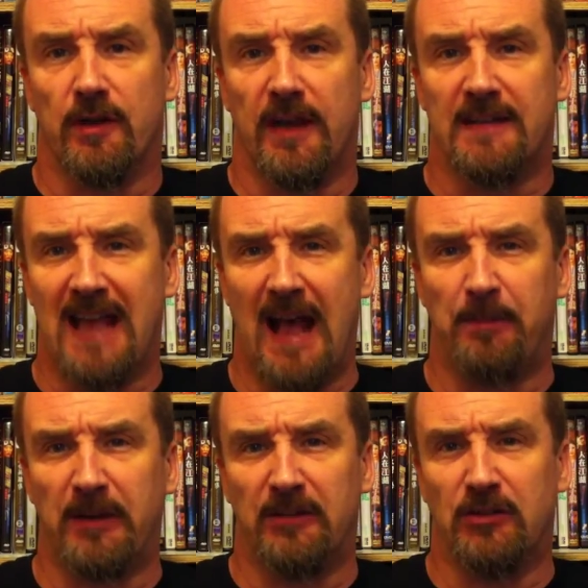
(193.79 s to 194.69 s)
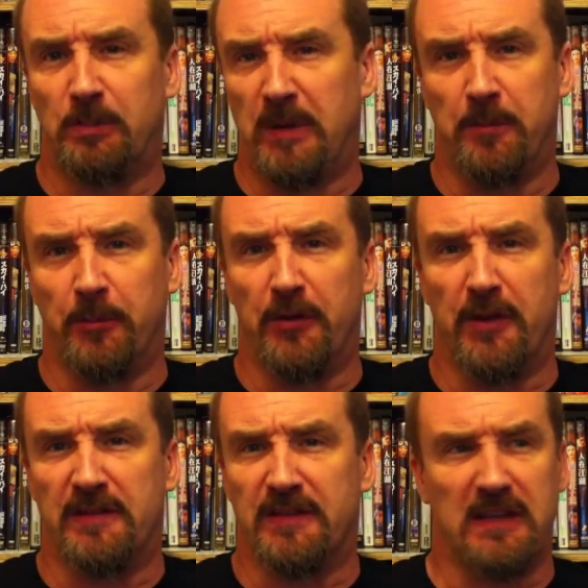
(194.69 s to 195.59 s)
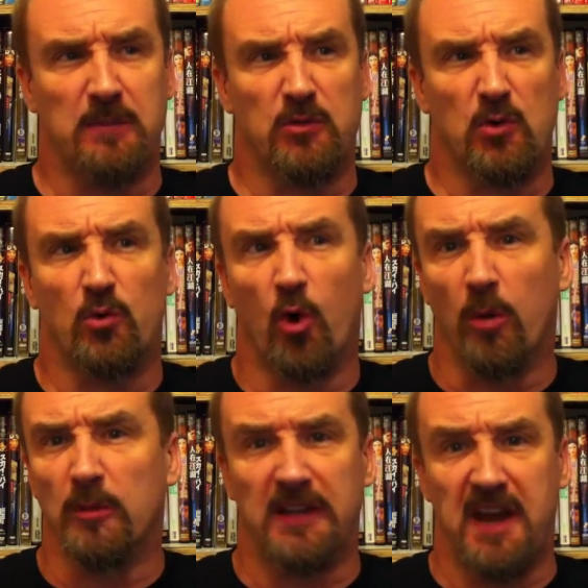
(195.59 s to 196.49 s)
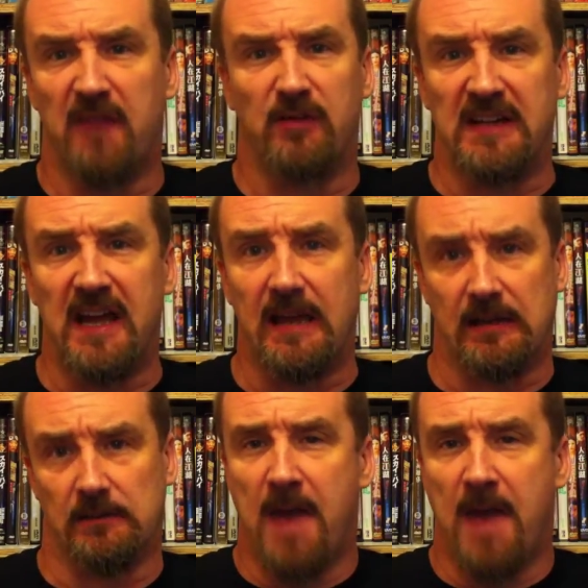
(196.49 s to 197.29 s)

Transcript: it's happening to people that seem so normal and everyday.